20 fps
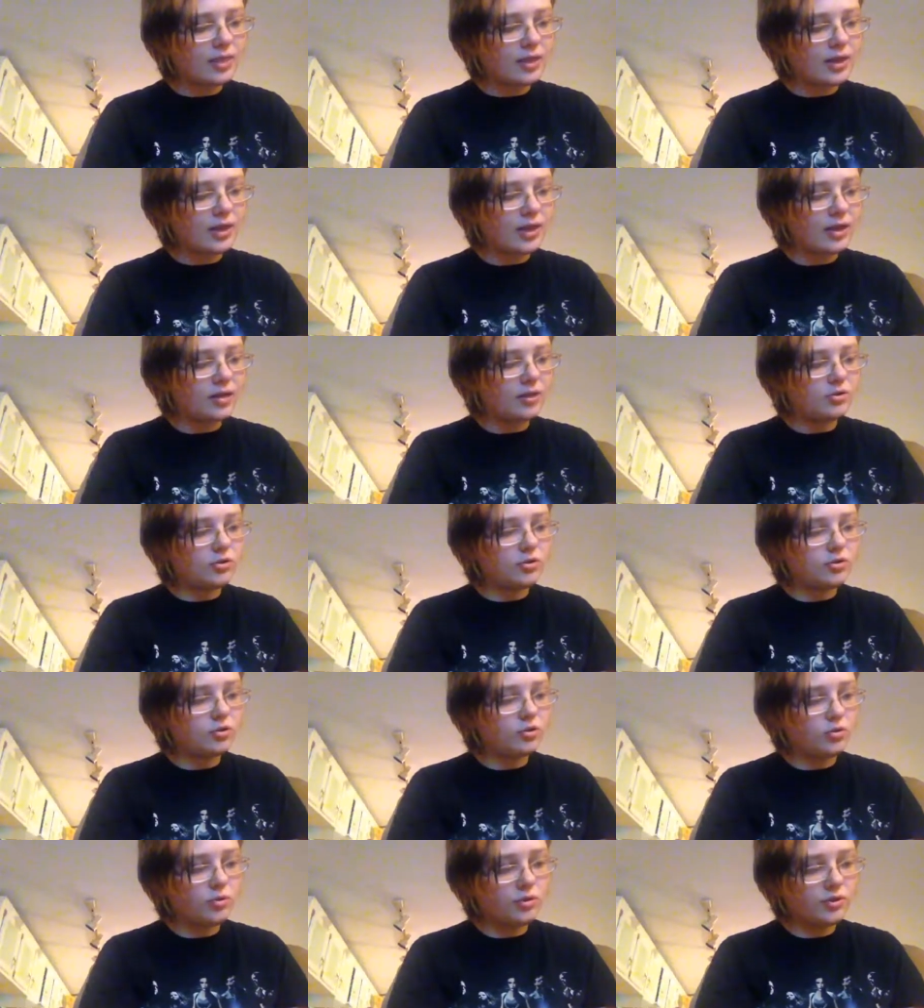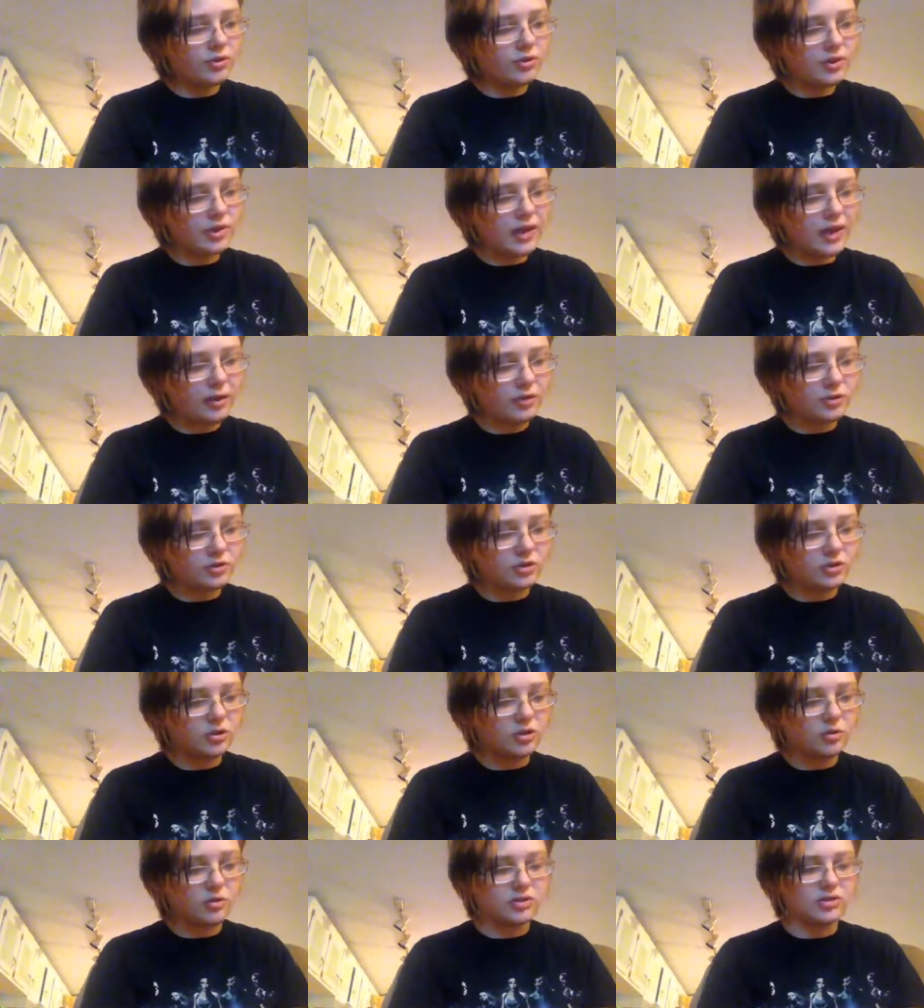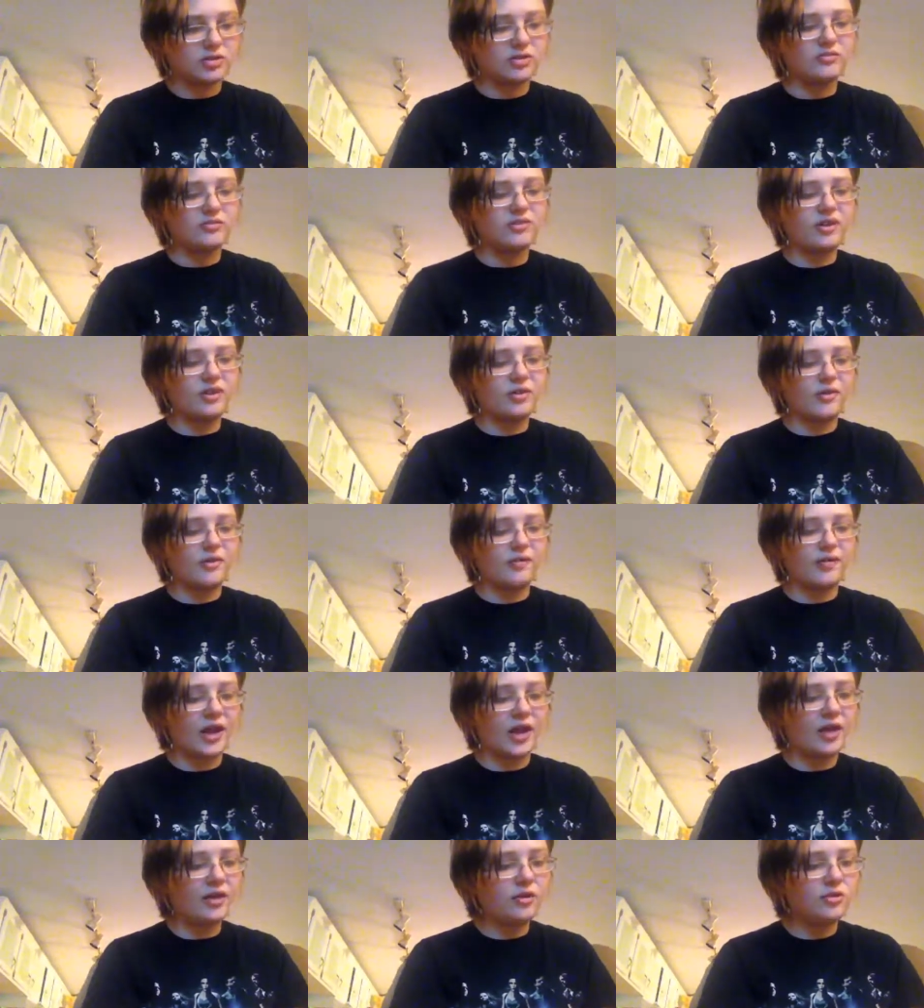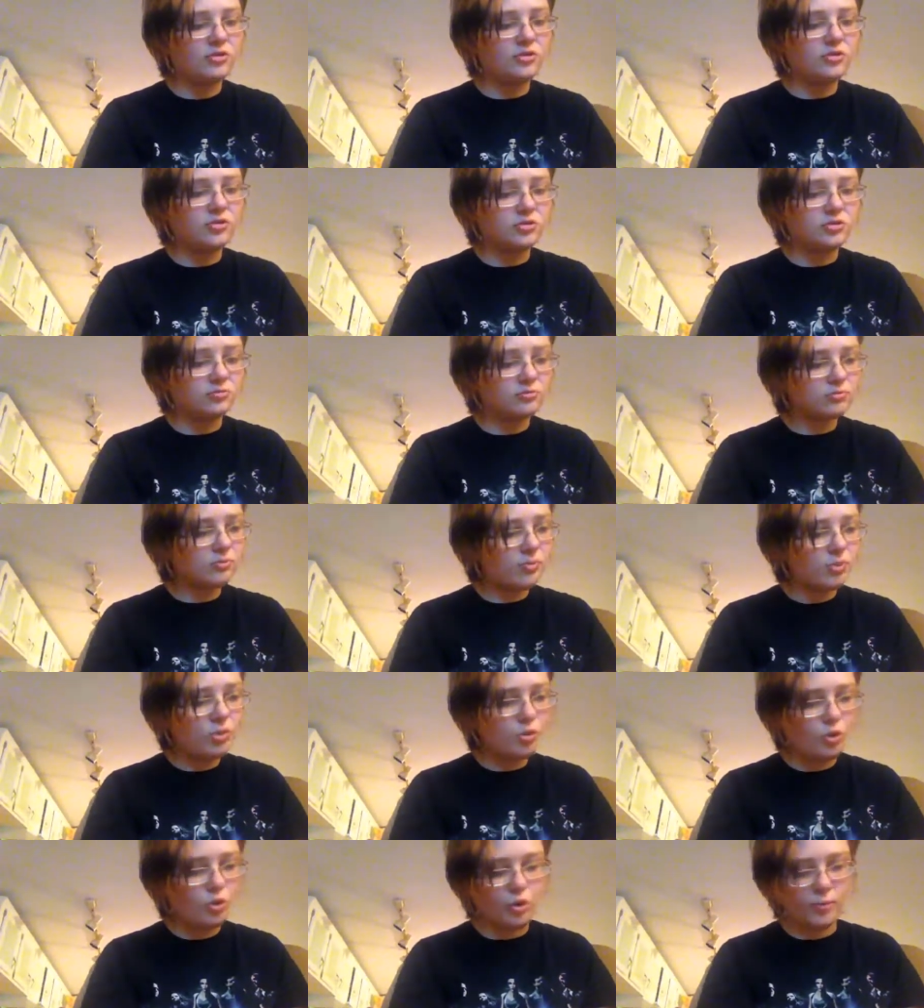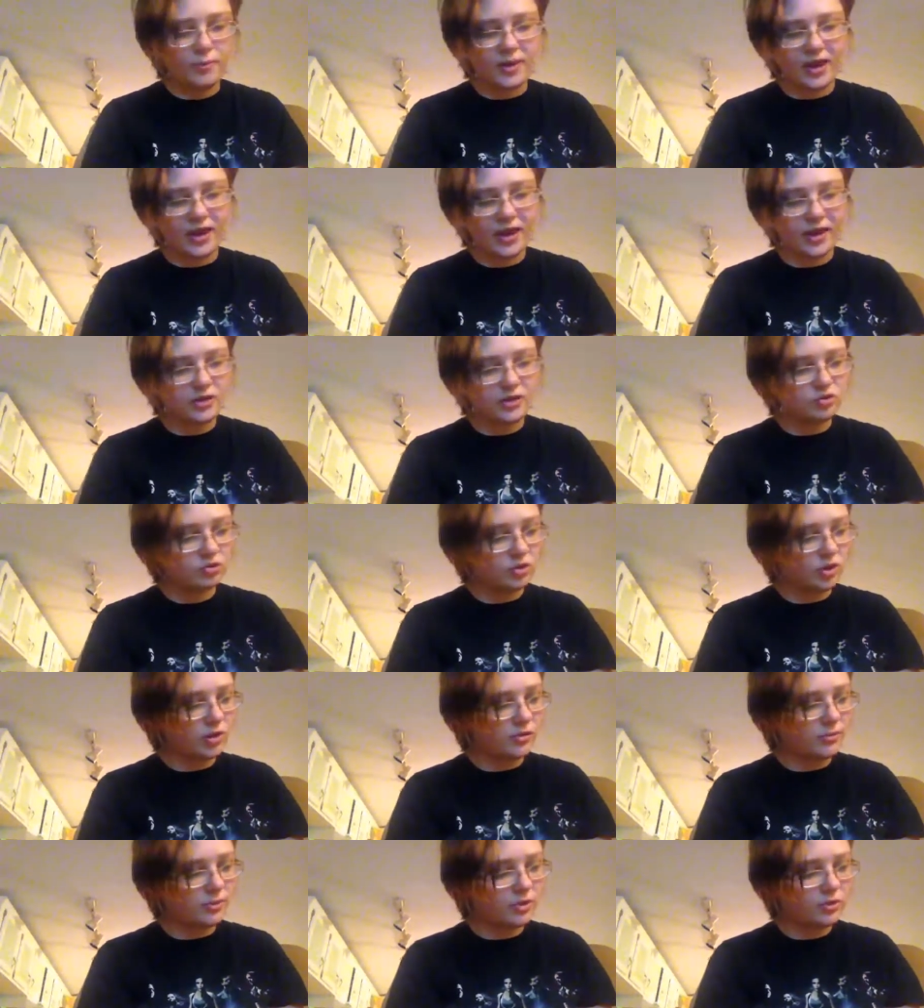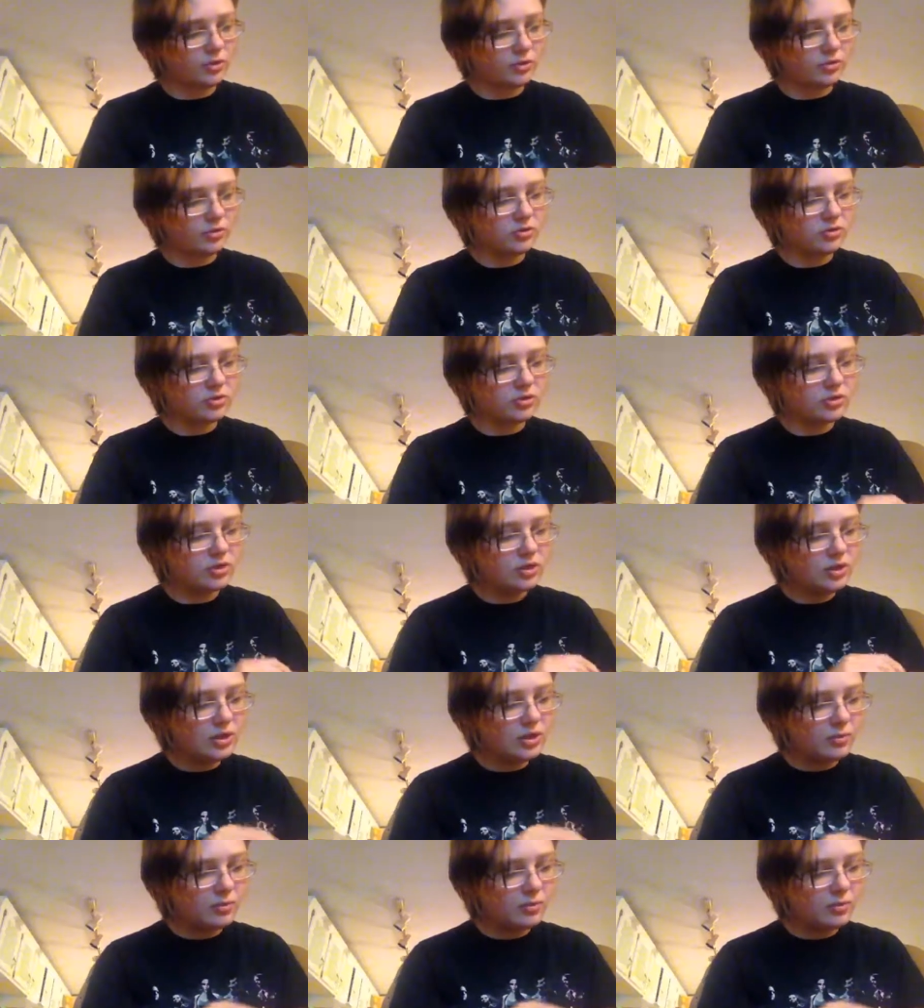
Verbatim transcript: And who were the latter to notice in the flattery of candles, or behind drawn bed curtains?